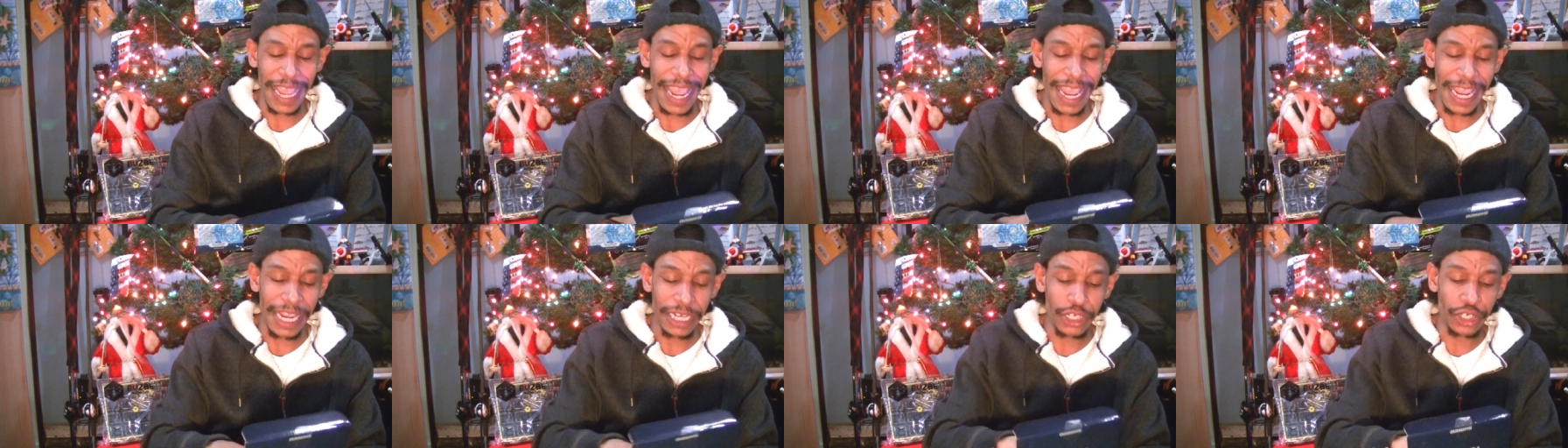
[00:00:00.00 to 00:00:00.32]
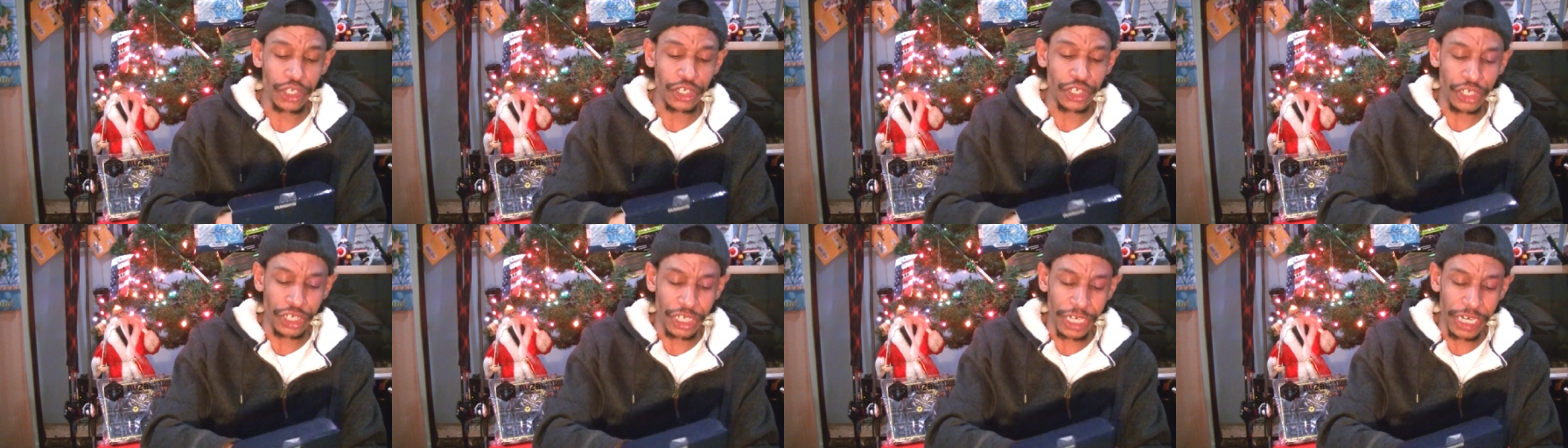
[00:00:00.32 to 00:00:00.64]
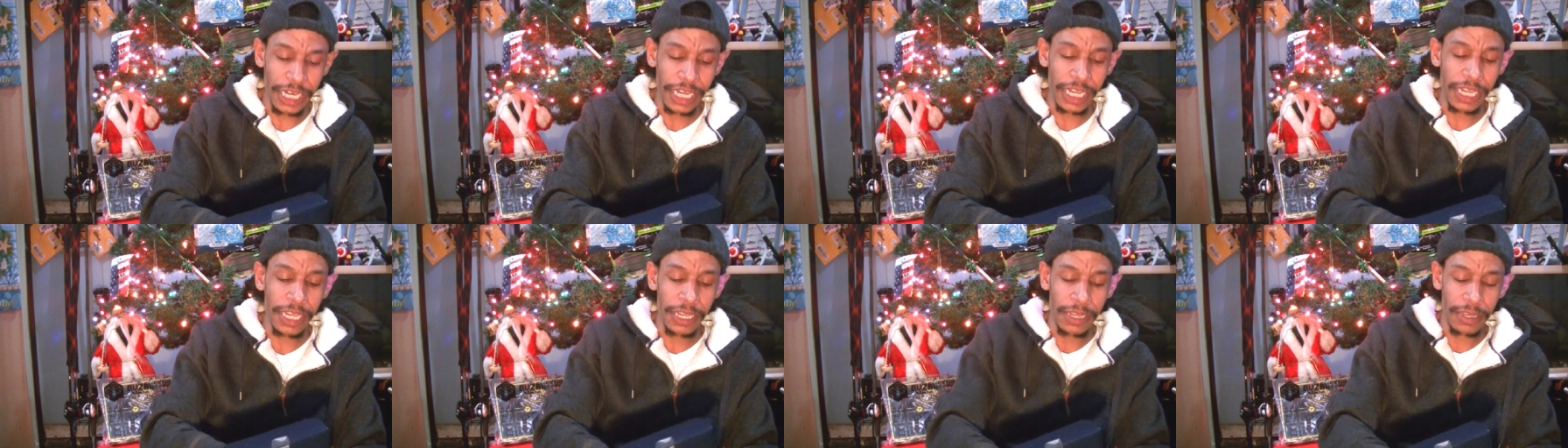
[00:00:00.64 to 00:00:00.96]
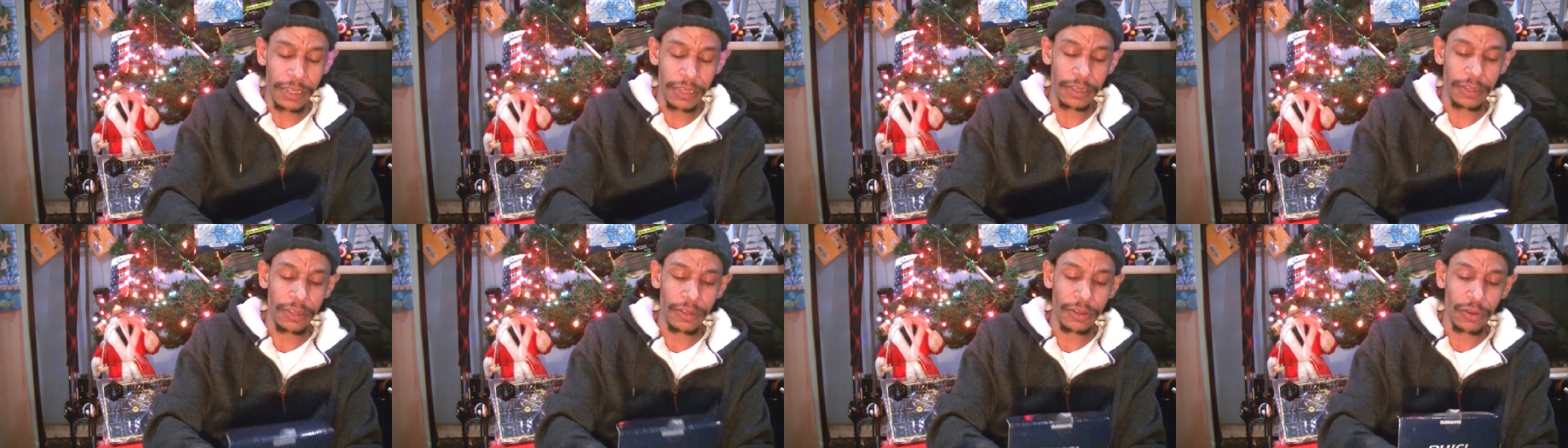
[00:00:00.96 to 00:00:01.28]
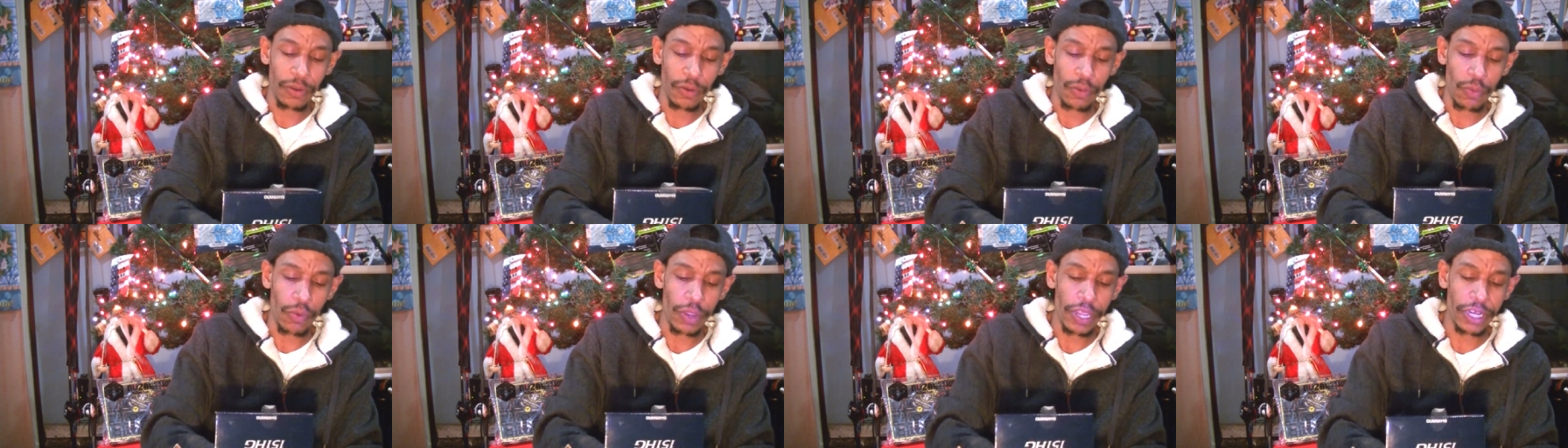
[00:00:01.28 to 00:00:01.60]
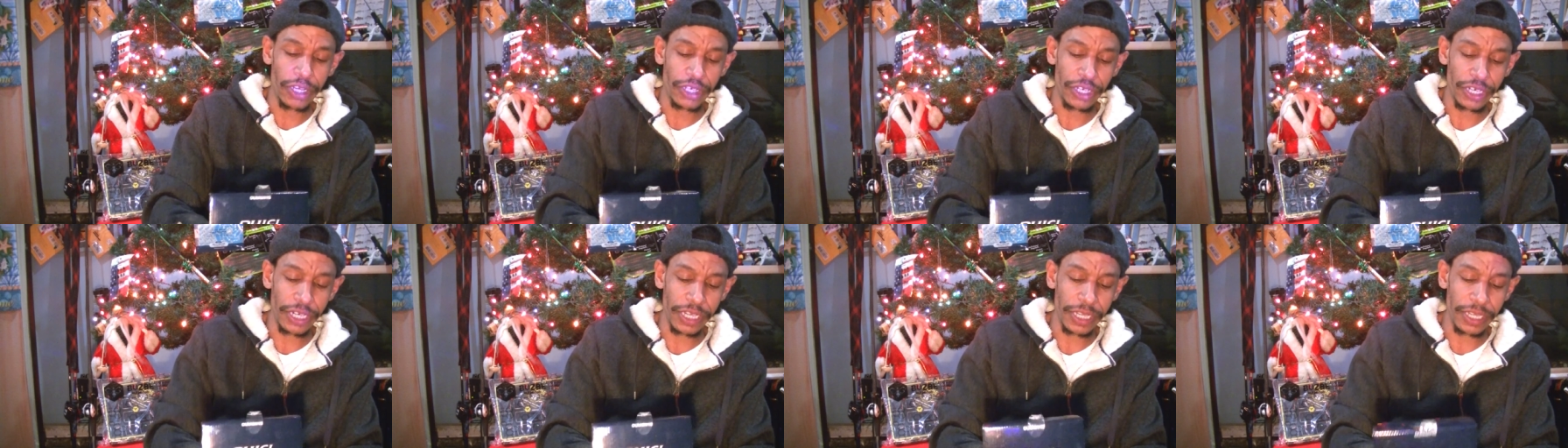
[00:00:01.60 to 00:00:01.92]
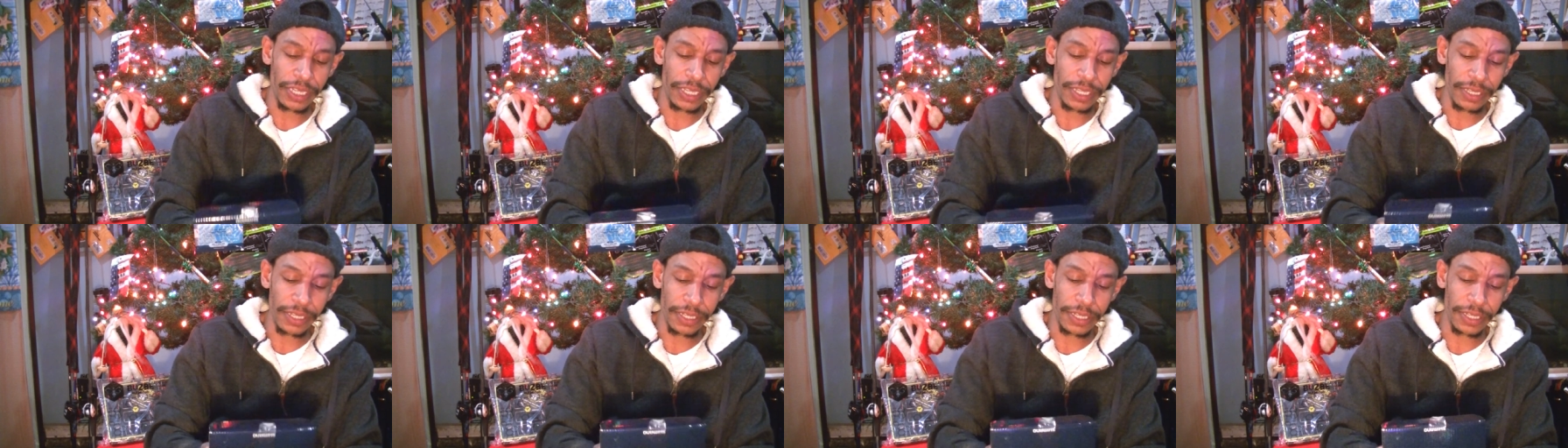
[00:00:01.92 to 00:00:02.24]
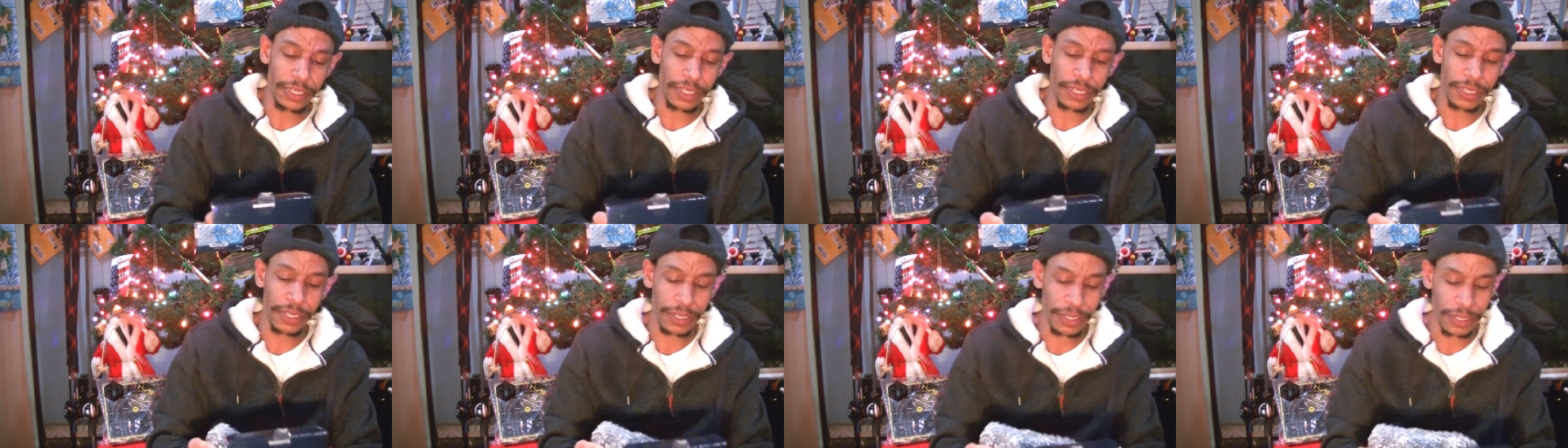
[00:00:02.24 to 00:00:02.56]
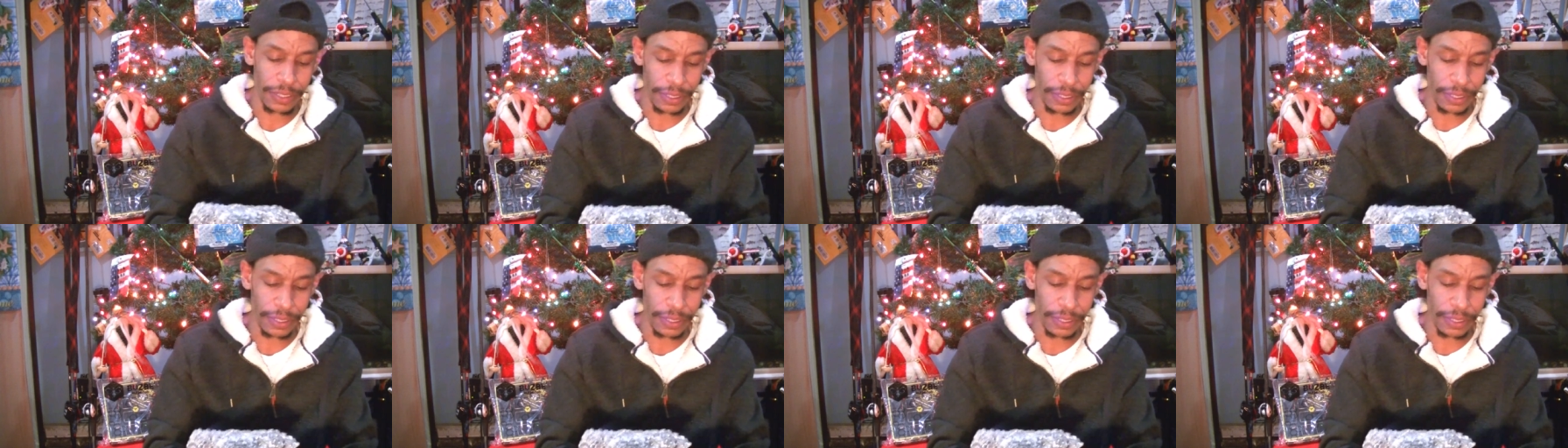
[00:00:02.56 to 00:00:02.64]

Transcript: HG, which is